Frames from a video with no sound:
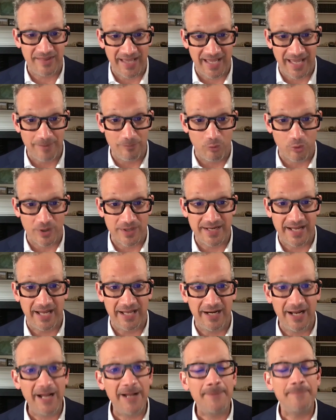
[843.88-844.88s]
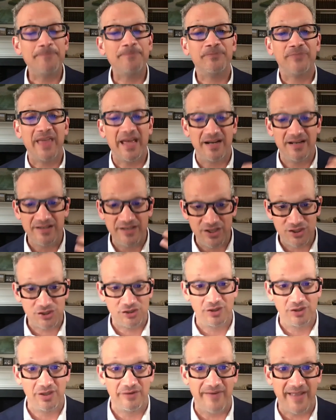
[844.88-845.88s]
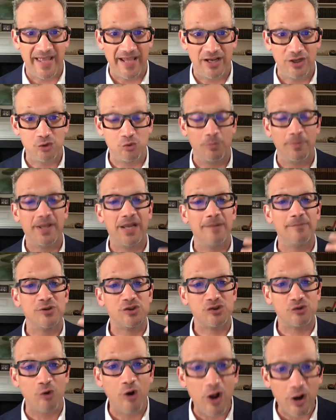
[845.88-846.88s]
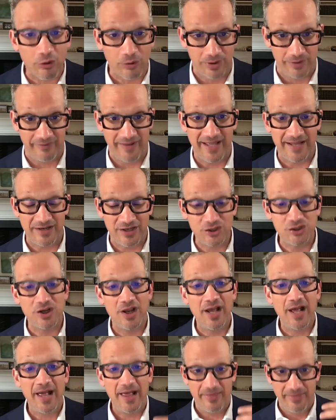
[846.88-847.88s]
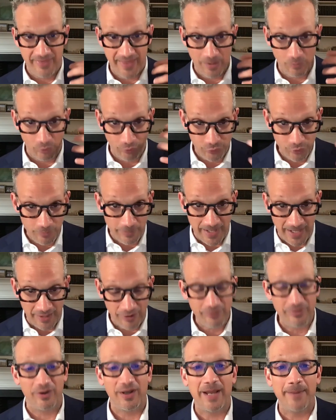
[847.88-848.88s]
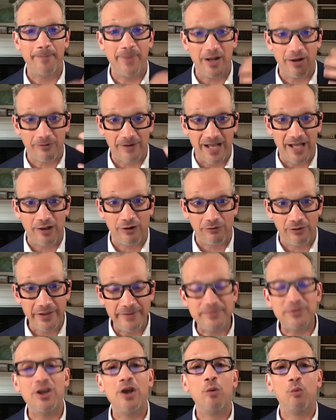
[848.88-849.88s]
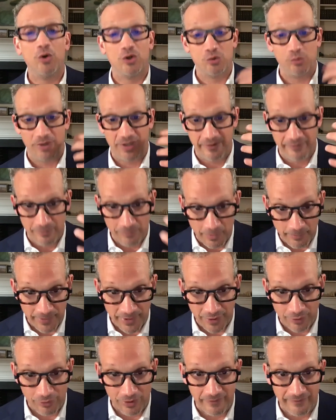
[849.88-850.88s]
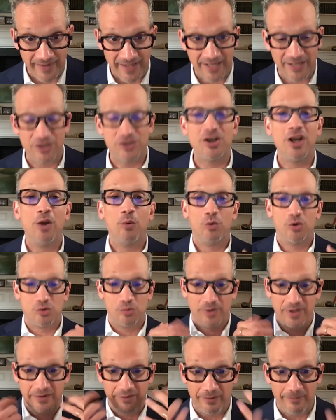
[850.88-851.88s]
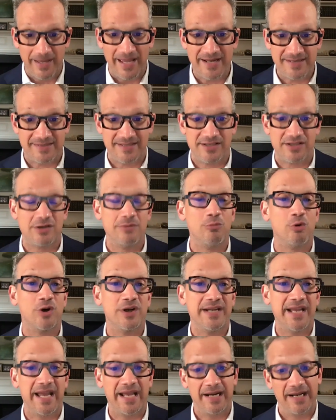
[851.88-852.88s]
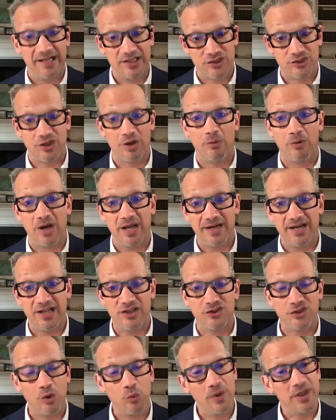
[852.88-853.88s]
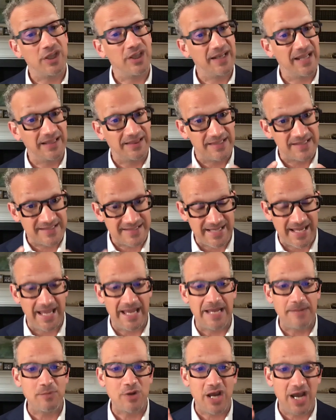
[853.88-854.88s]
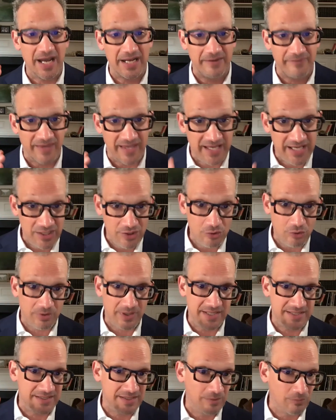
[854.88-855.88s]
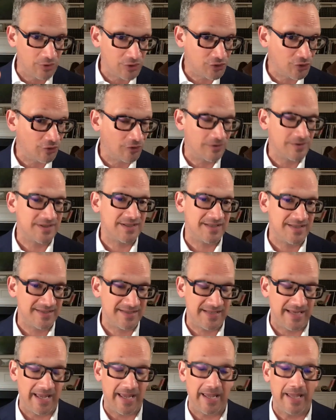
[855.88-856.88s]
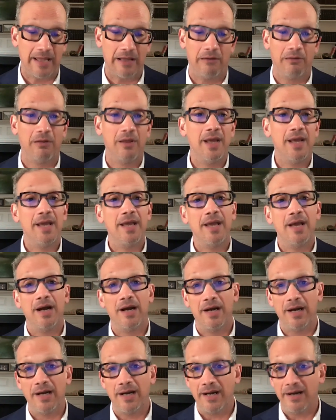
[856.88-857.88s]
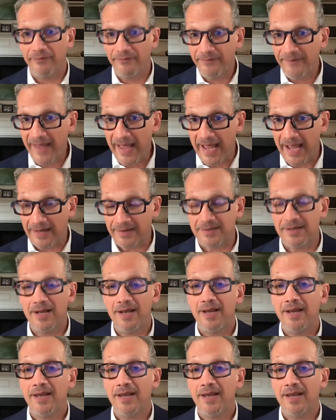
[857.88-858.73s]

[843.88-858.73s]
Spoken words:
get more data, that initial advantage will become a stronger advantage. They will do better. They'll get better algorithms, which will give them a bigger advantage, which will give them access to more data and so on. And so we could get the same kind of increasing returns to scale effect